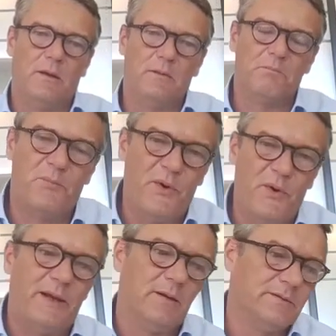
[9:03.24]
bring
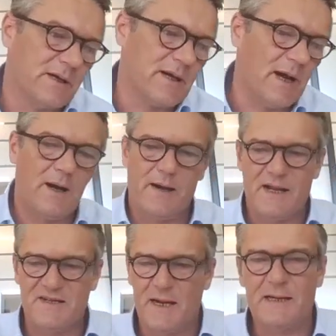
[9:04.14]

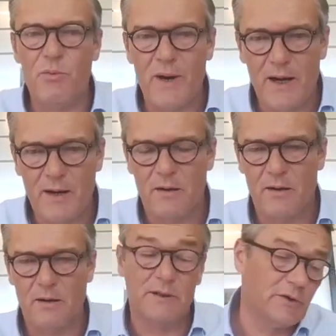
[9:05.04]
exactly where
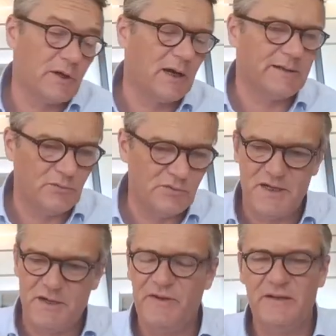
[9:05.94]
the car that was
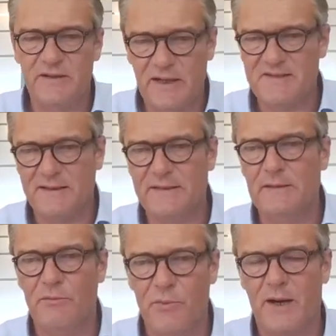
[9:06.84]
defleeted,
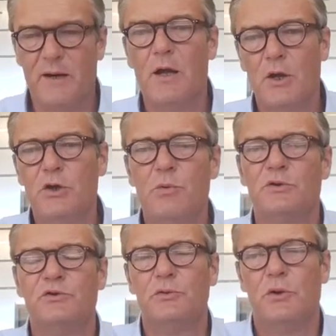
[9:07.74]
exactly where you
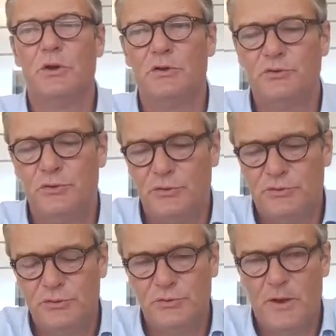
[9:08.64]
want to
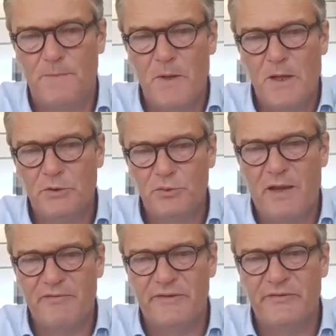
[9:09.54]

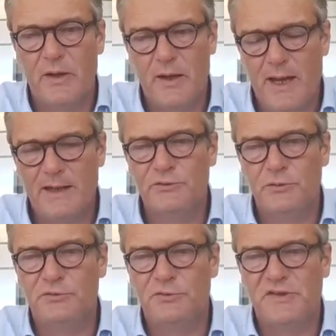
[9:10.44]
have it and
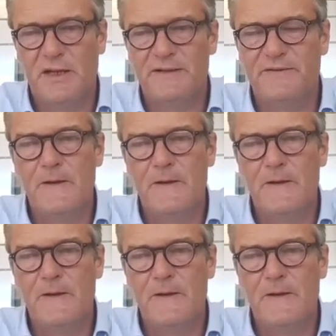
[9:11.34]
to sell it.